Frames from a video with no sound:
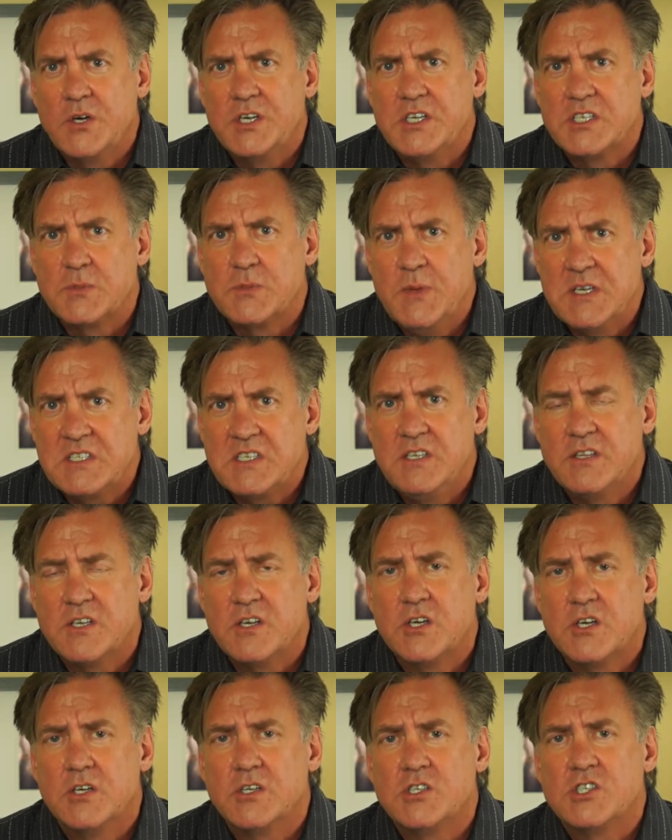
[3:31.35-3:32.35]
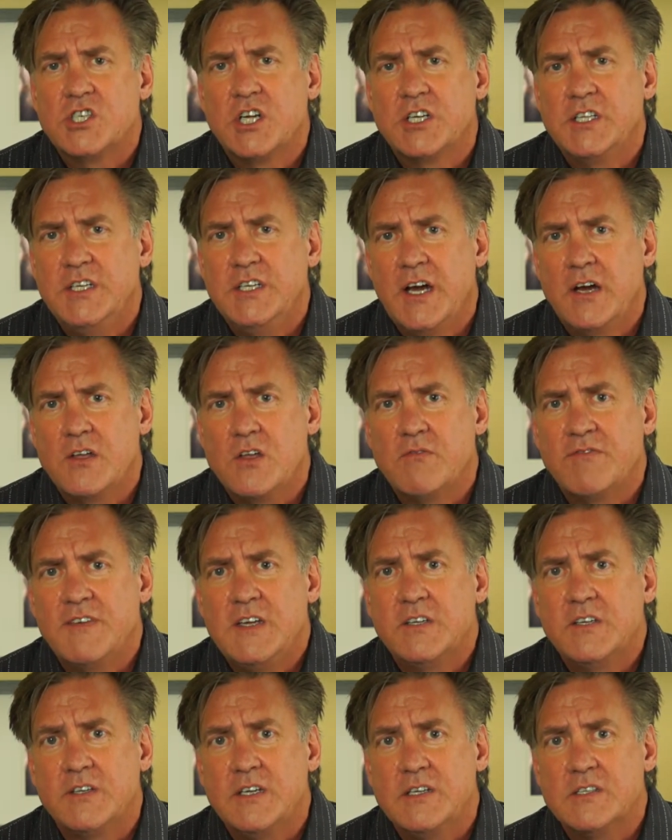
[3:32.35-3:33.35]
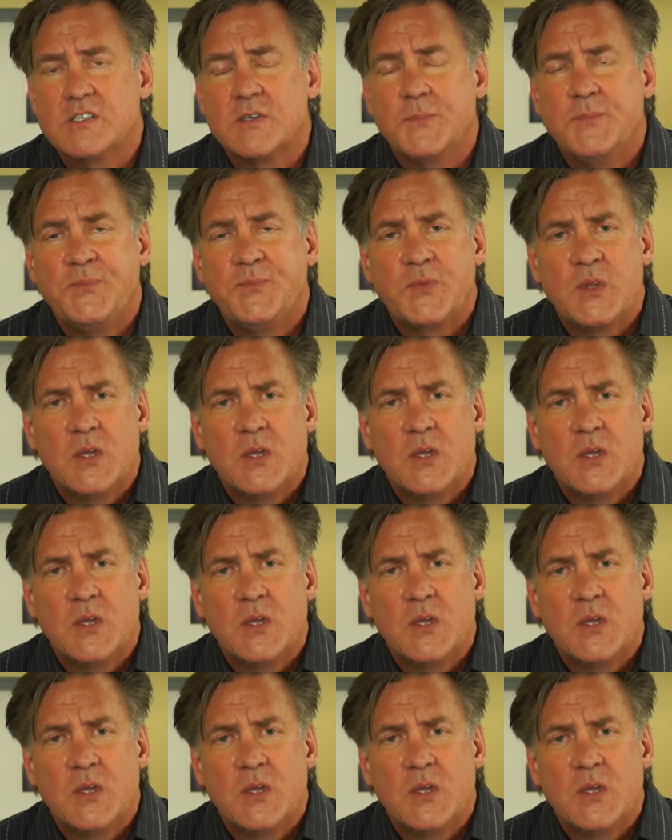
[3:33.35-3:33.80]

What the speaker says: or dismissing the hurt and shutting down your feelings.